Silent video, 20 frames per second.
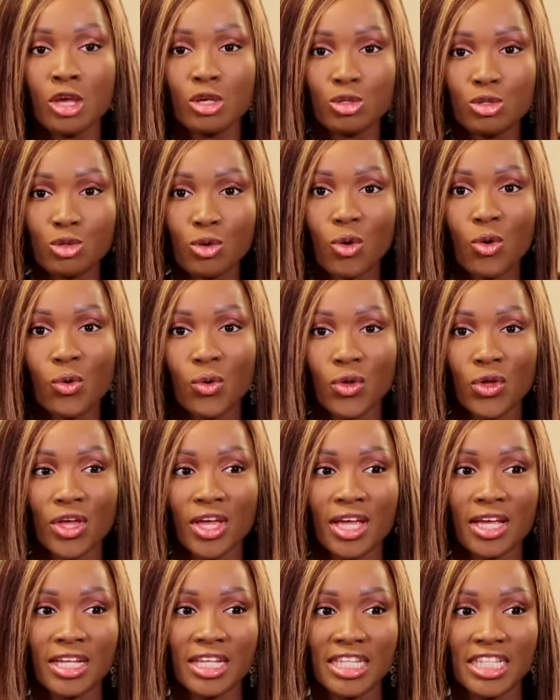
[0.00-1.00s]
So
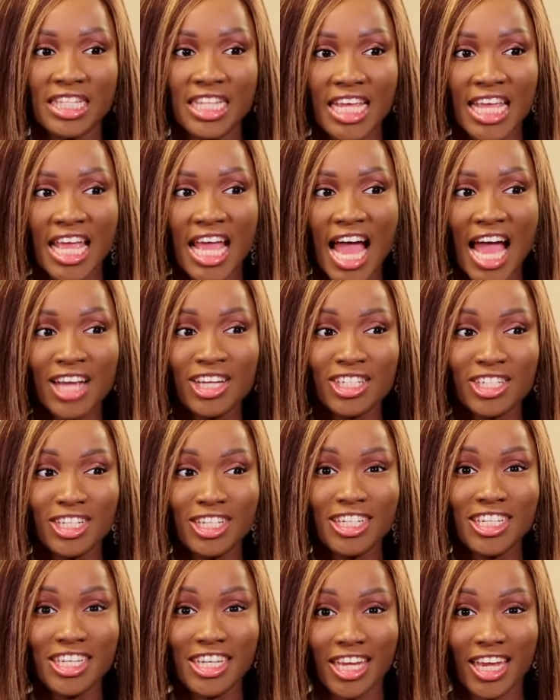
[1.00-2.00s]
they
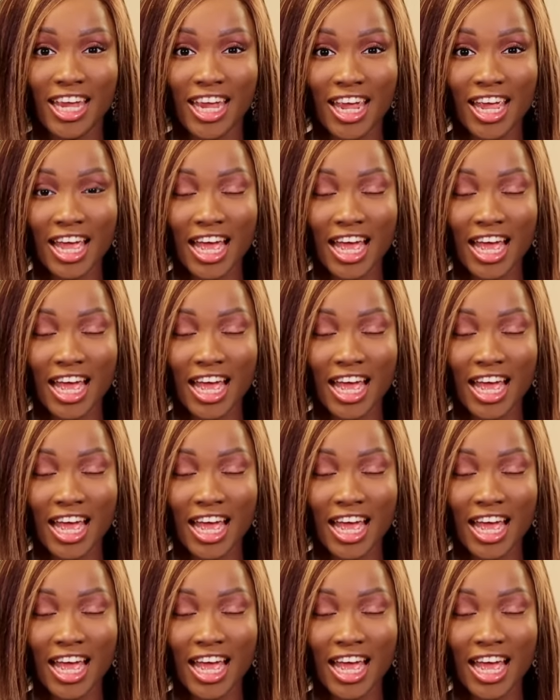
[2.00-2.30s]
actually care,